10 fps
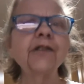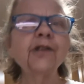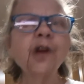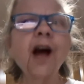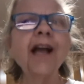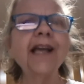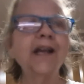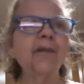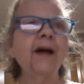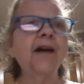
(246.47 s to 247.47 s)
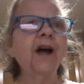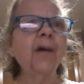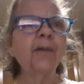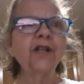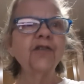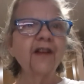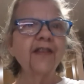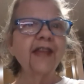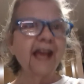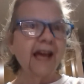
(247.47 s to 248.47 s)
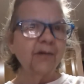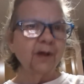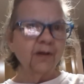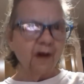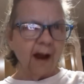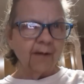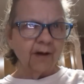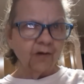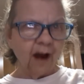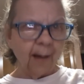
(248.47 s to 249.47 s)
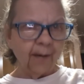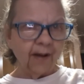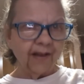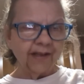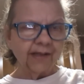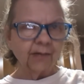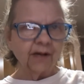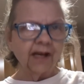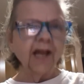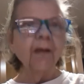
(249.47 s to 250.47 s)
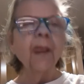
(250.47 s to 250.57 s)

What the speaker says: talking about how much fun they had with Grandma and Grandpa this week,